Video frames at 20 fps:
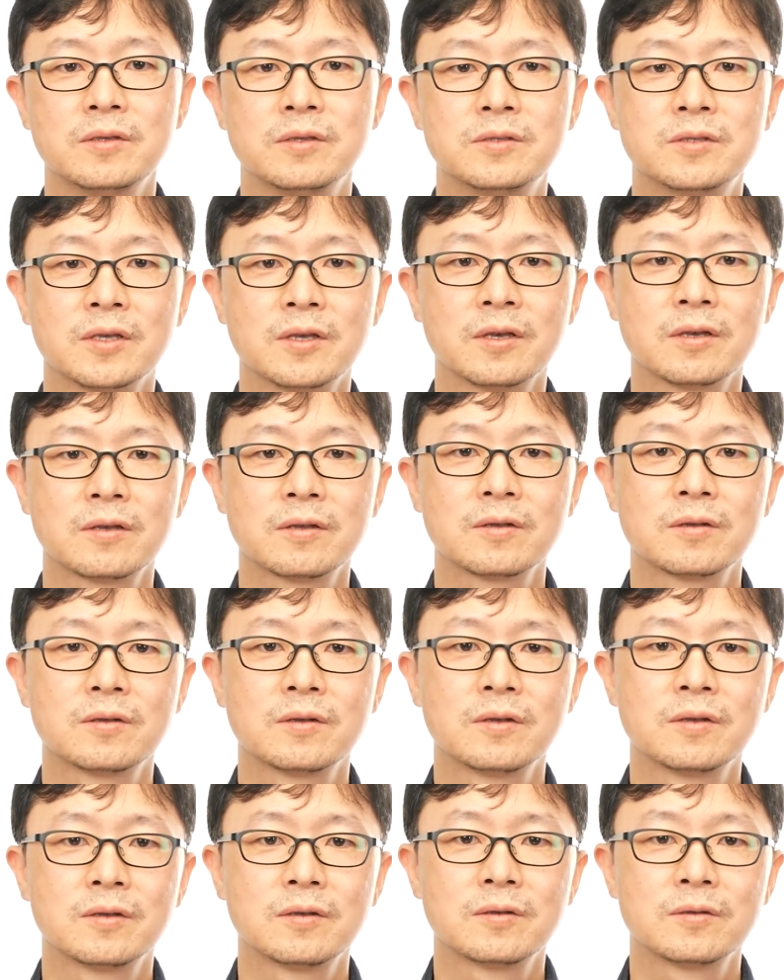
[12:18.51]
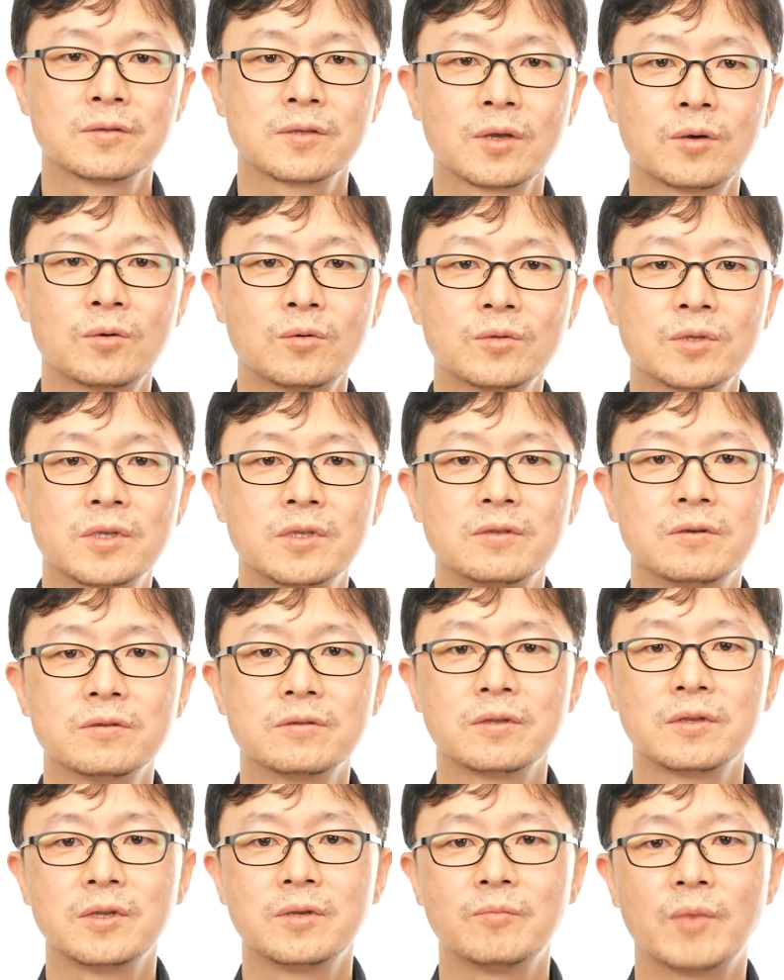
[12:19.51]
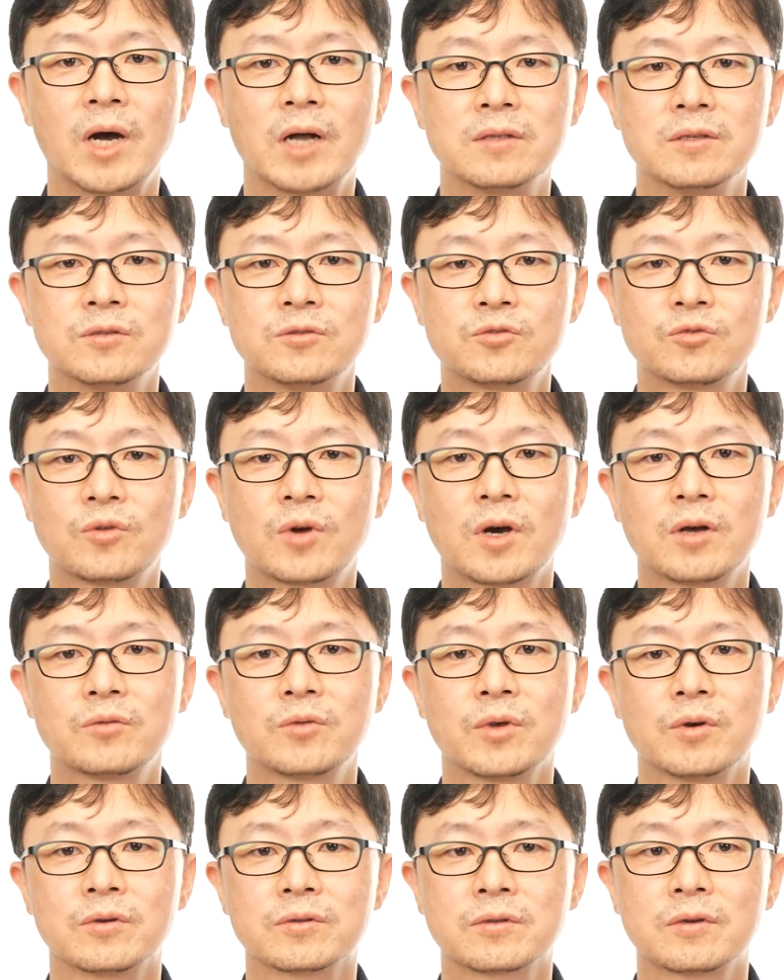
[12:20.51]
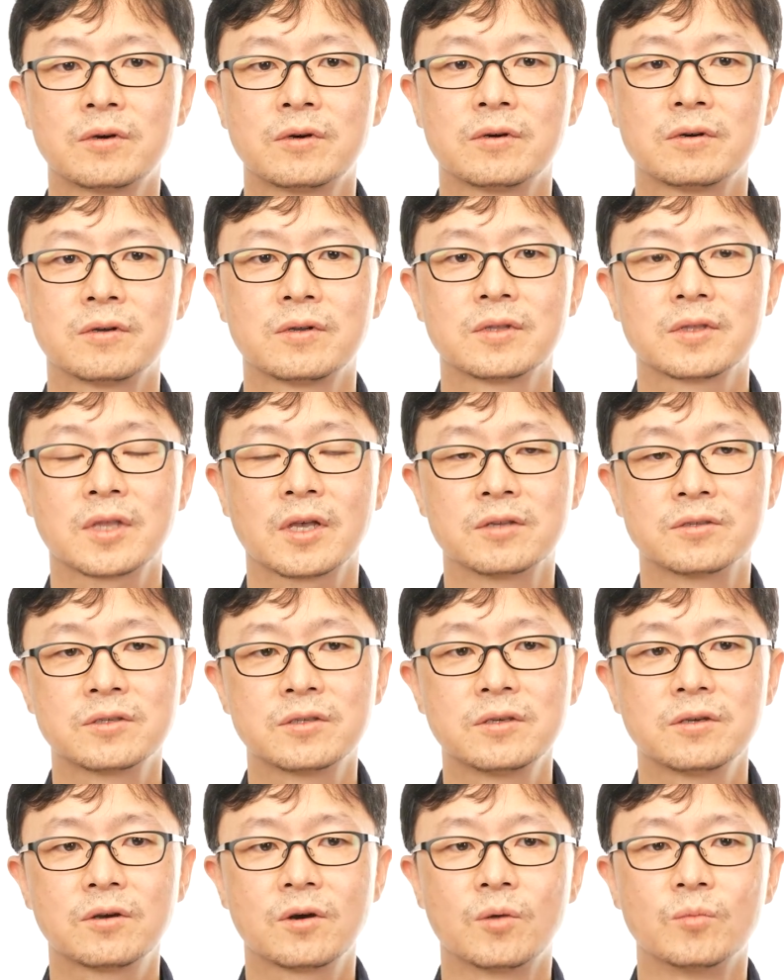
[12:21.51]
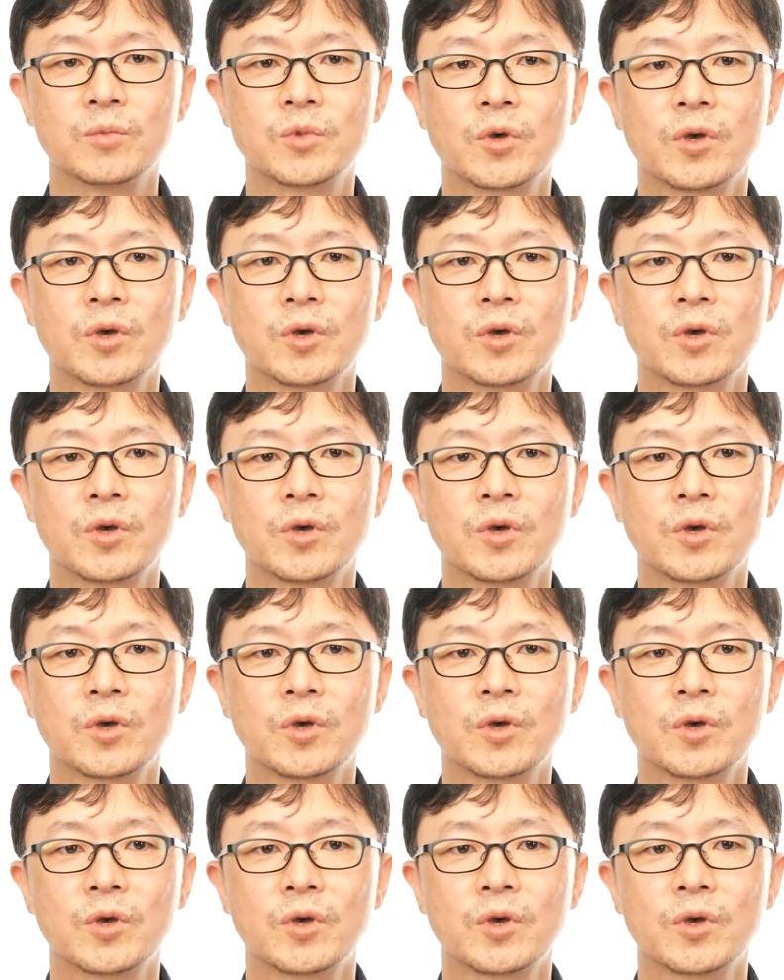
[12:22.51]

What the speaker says: actually consider Flink SQL at that time when we reviewed,